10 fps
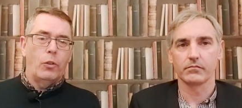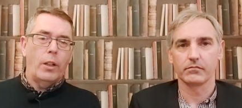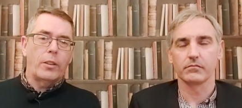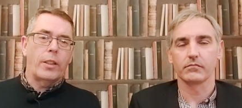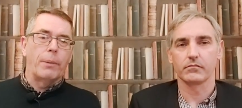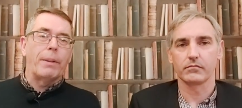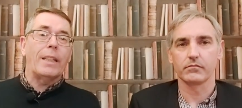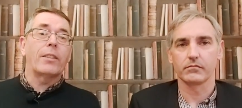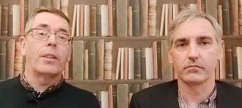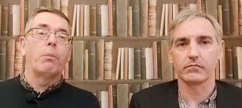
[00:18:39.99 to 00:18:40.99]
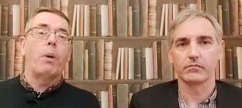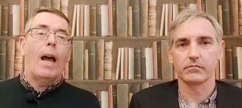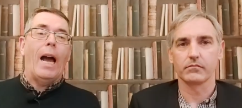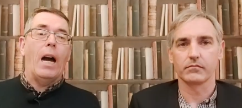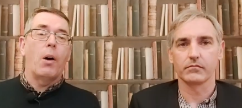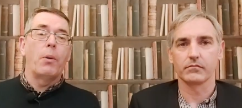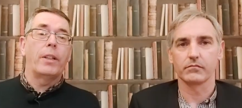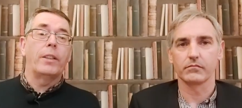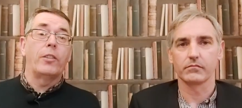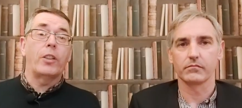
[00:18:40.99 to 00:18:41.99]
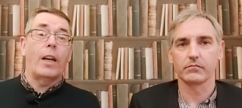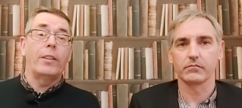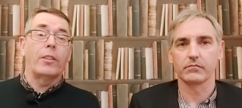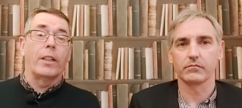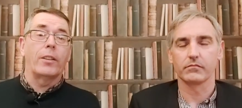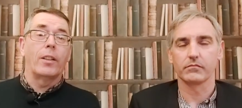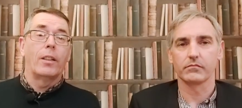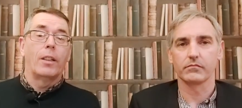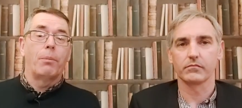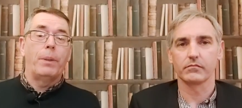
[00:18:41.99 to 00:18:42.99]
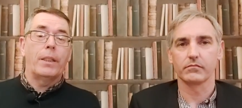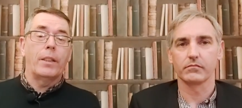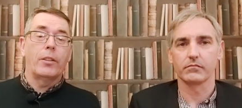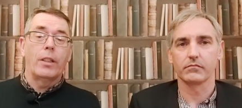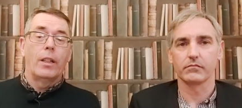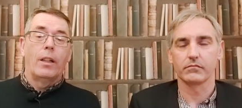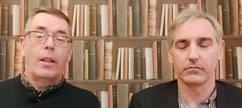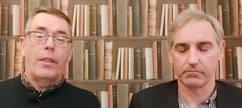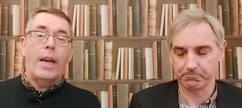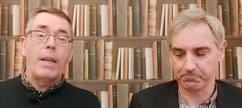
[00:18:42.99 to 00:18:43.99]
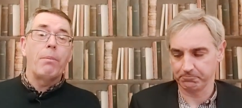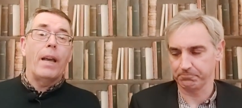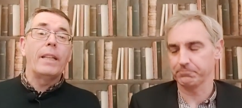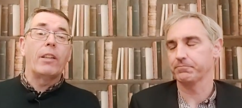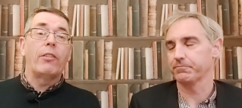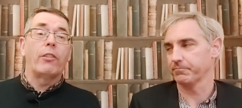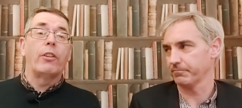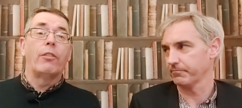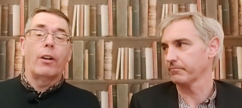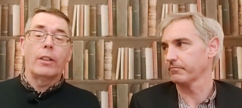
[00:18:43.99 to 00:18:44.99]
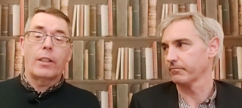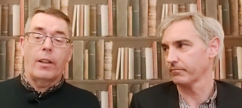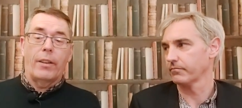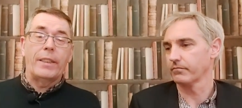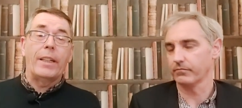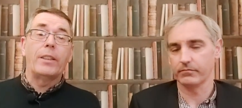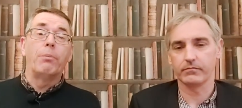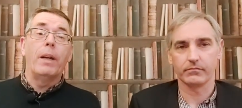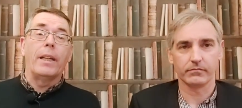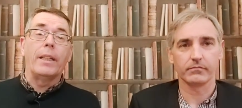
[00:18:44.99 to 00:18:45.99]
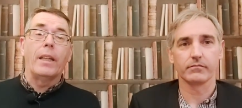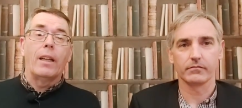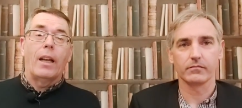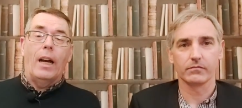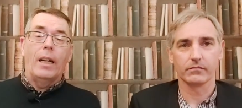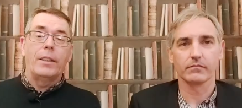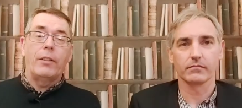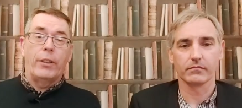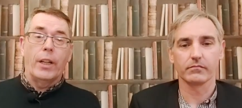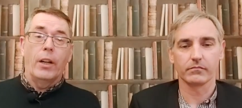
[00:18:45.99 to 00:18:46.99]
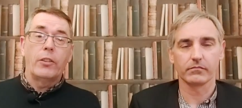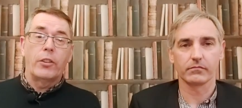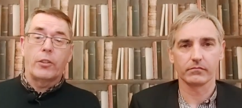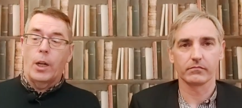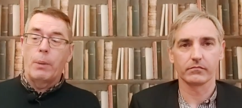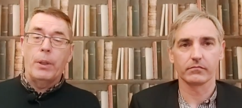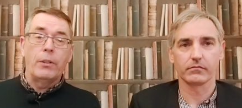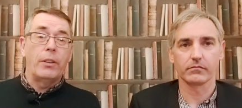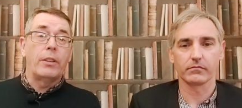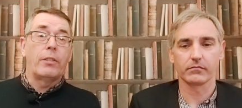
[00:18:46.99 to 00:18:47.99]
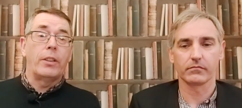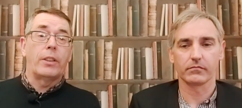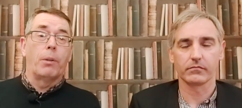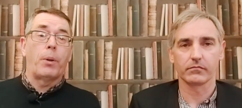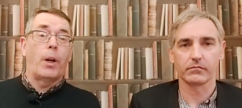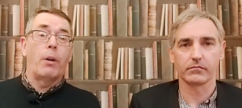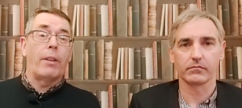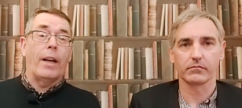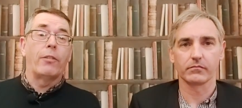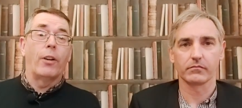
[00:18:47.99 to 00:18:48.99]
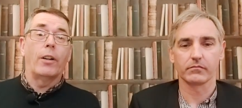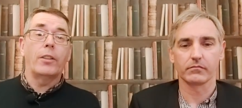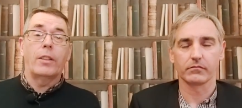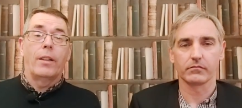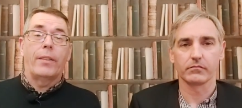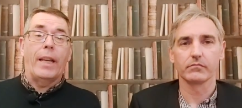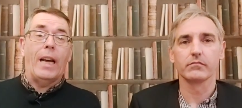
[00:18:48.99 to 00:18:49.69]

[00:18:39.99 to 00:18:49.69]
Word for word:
Speaker 1: write to them and ask them how you can change it. Because they may give you advice like they did me. And if you go to tribunal, you, you comply with that advice,